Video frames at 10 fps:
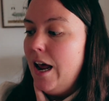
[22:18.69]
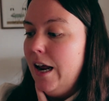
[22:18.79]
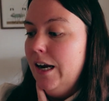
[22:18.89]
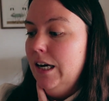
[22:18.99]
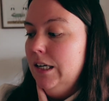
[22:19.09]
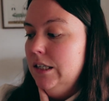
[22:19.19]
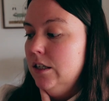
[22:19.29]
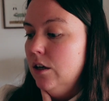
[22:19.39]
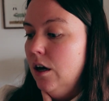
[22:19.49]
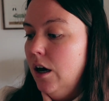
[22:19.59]

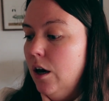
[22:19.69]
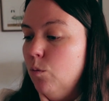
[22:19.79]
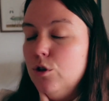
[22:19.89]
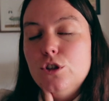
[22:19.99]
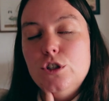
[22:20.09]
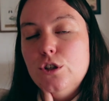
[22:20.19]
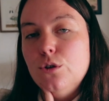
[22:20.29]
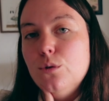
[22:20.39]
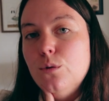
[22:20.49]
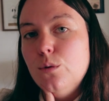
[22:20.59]
and we'll just
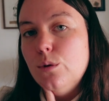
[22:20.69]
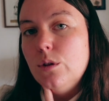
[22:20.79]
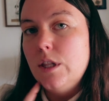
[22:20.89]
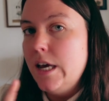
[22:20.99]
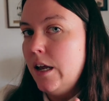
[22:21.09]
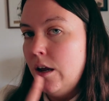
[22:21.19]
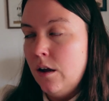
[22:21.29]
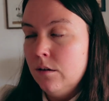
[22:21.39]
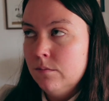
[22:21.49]
do the